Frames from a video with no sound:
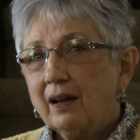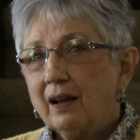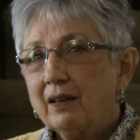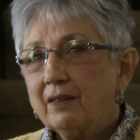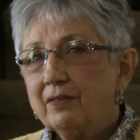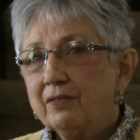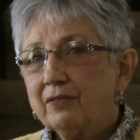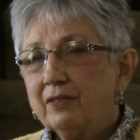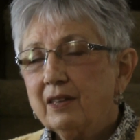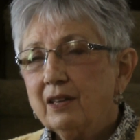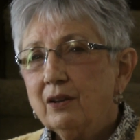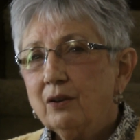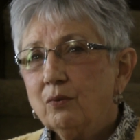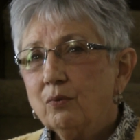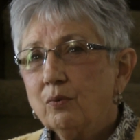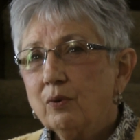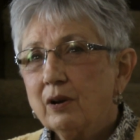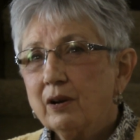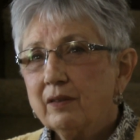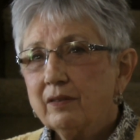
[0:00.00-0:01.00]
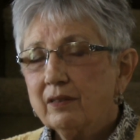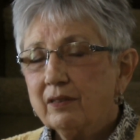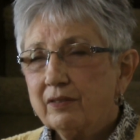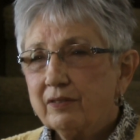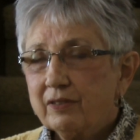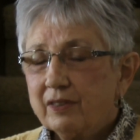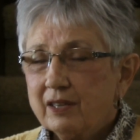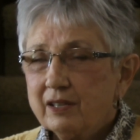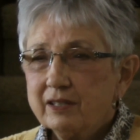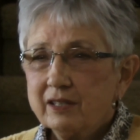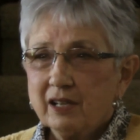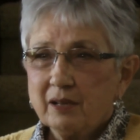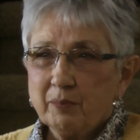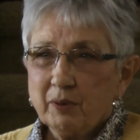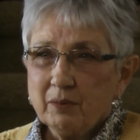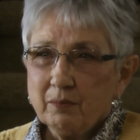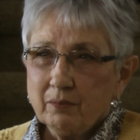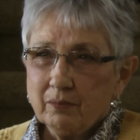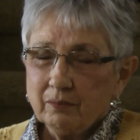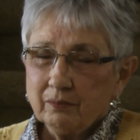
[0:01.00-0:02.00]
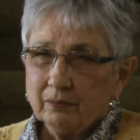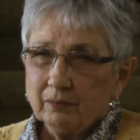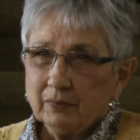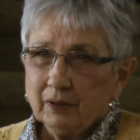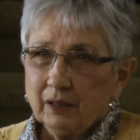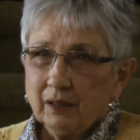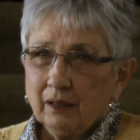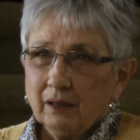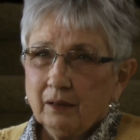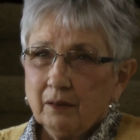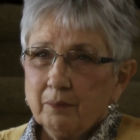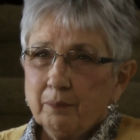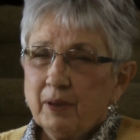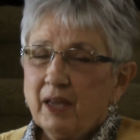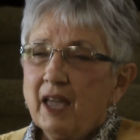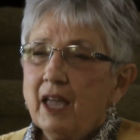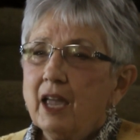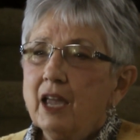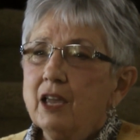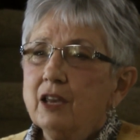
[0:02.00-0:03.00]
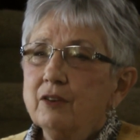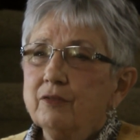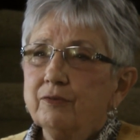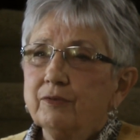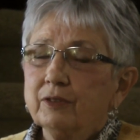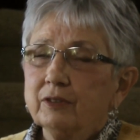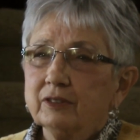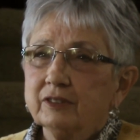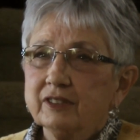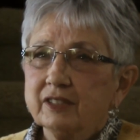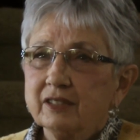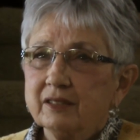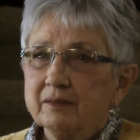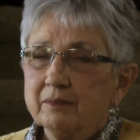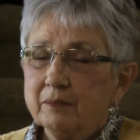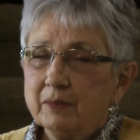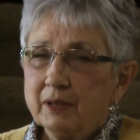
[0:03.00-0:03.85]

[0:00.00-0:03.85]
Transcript: I think one of the things that have been painful to